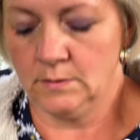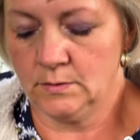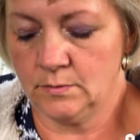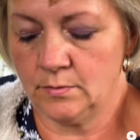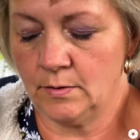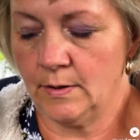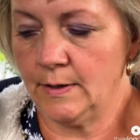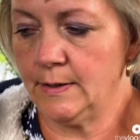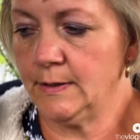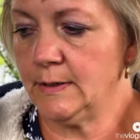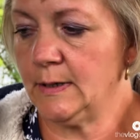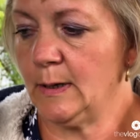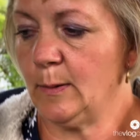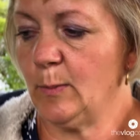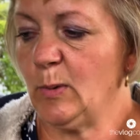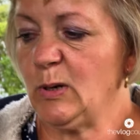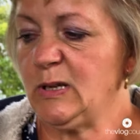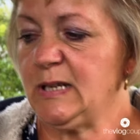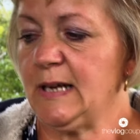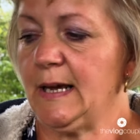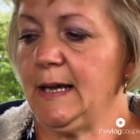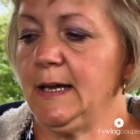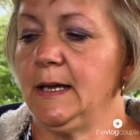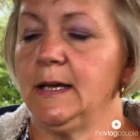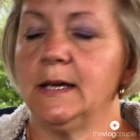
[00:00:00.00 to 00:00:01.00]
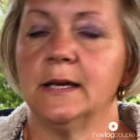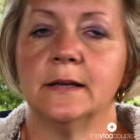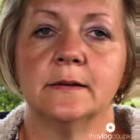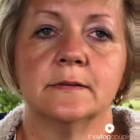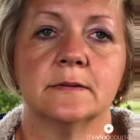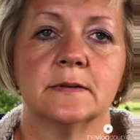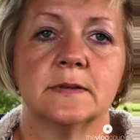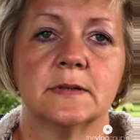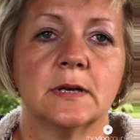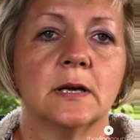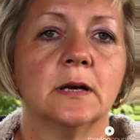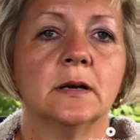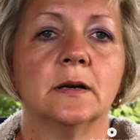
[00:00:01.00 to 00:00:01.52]
Writing down my
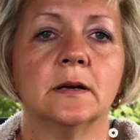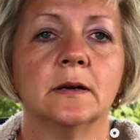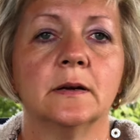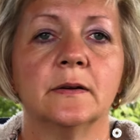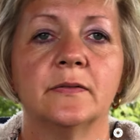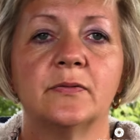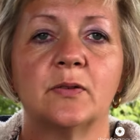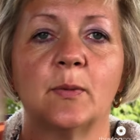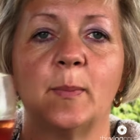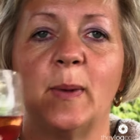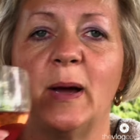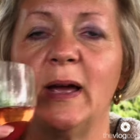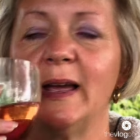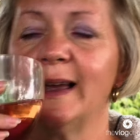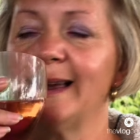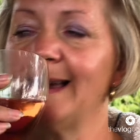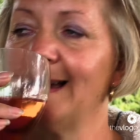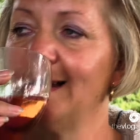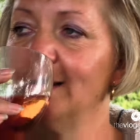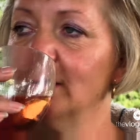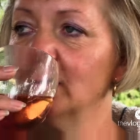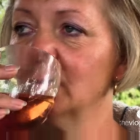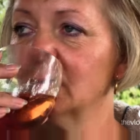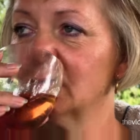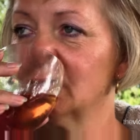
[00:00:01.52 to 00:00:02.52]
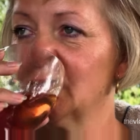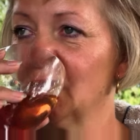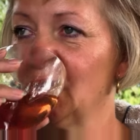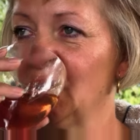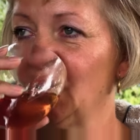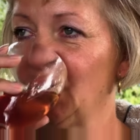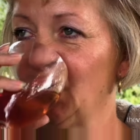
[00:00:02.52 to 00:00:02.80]
takings for my account.